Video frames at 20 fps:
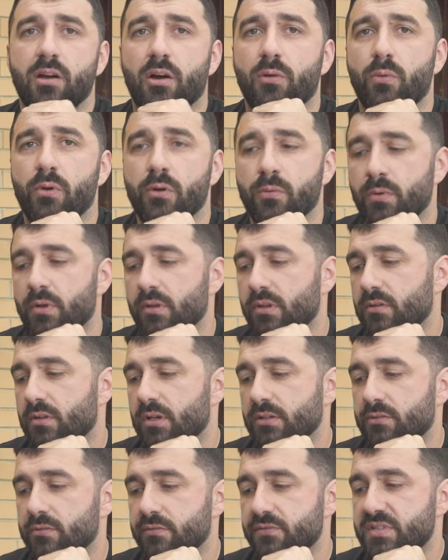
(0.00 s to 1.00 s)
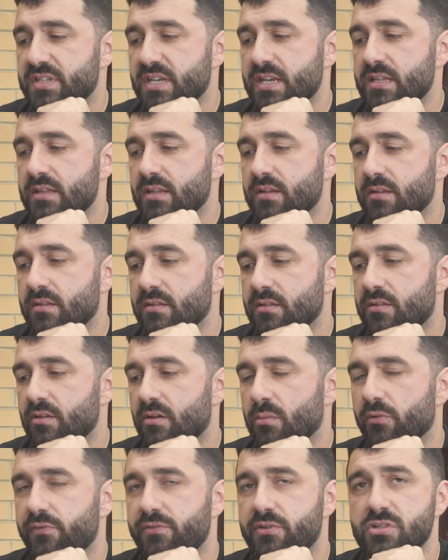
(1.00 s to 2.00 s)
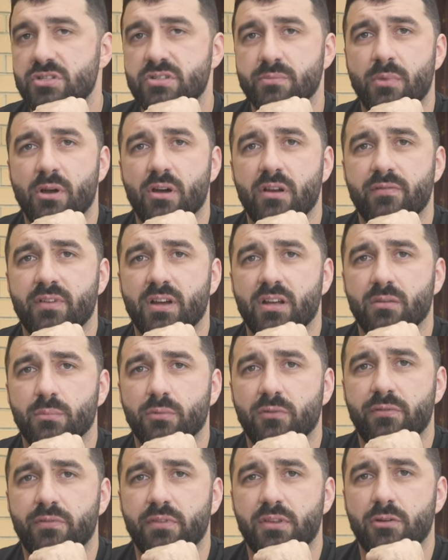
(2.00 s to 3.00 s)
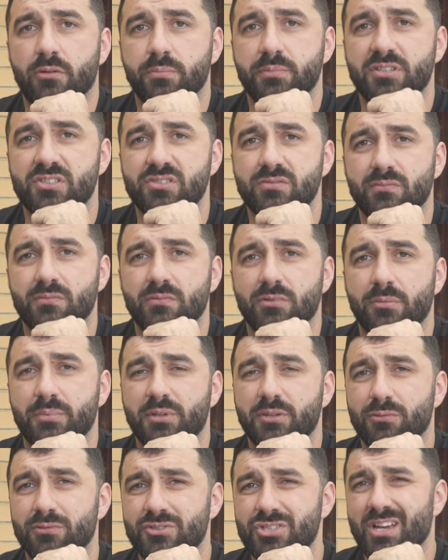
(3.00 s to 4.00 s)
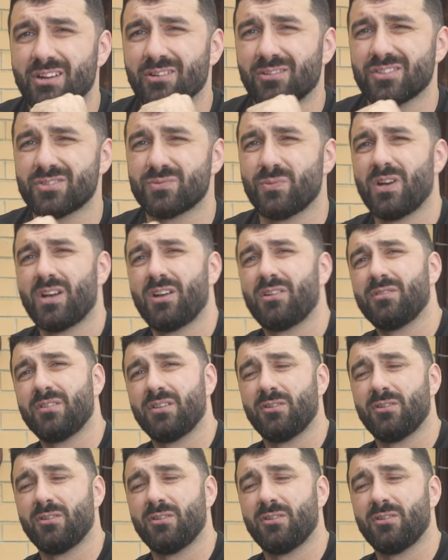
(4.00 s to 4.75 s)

I would have really liked to have seen the thermal fusion mode available for the optic optical channel as well.